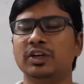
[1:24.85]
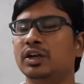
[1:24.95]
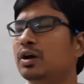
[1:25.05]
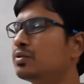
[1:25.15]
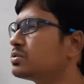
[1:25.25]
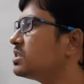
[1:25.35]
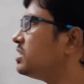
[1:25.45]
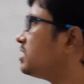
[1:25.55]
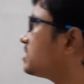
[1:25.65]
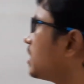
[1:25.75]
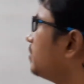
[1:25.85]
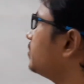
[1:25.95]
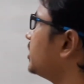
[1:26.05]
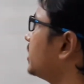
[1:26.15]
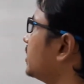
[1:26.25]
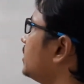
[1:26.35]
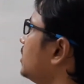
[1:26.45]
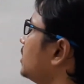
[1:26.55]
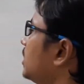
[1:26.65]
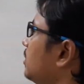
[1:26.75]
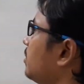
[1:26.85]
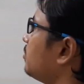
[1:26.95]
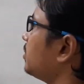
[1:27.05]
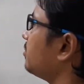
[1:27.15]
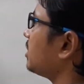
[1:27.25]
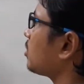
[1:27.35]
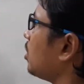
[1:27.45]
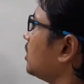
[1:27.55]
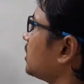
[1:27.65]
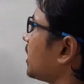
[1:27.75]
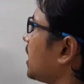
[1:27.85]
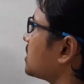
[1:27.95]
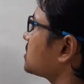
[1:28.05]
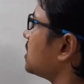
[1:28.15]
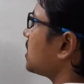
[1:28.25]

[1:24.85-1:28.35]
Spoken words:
Now, CSMA, even we will call it as